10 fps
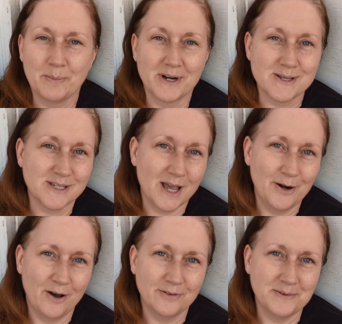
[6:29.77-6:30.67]
I'm going to
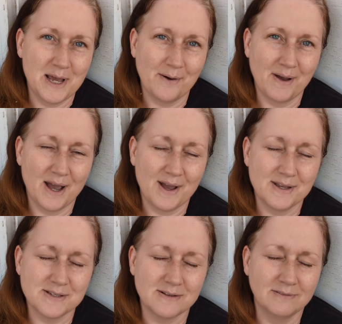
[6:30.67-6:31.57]
sign off now,
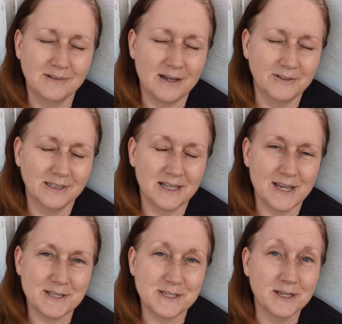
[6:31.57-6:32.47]
guys. Love and
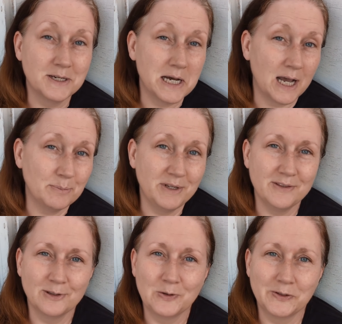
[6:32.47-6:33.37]
light. To God
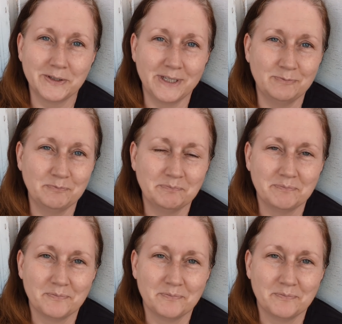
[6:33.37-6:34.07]
be the glory.